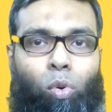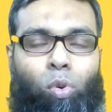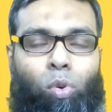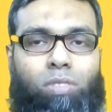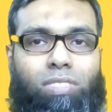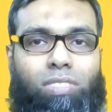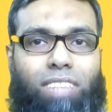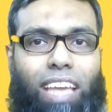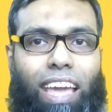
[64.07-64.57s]

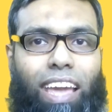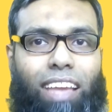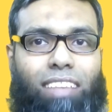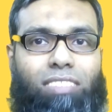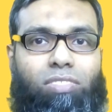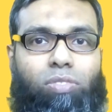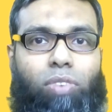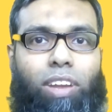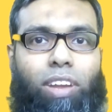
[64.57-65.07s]
whose
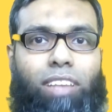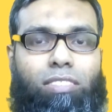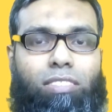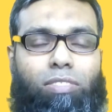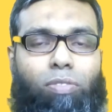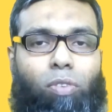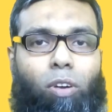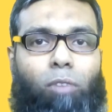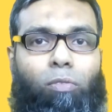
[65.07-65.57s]
age
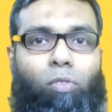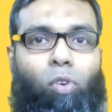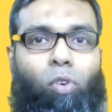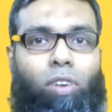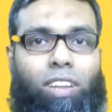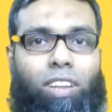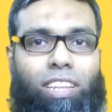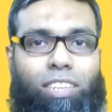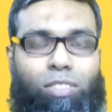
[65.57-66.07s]
ranged from
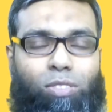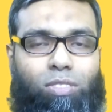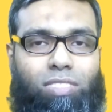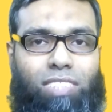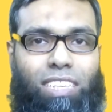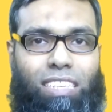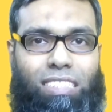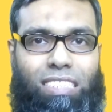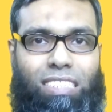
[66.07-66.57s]
40 to
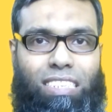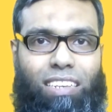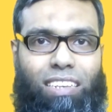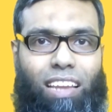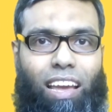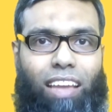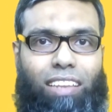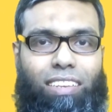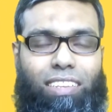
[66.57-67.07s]

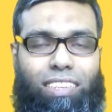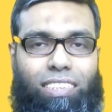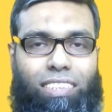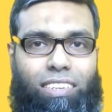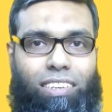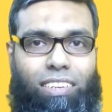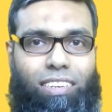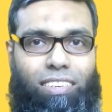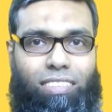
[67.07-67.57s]
69
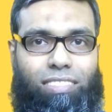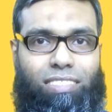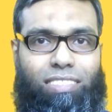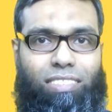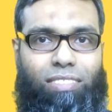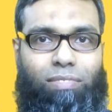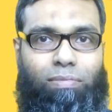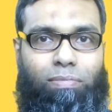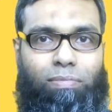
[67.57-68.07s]

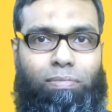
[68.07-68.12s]
years.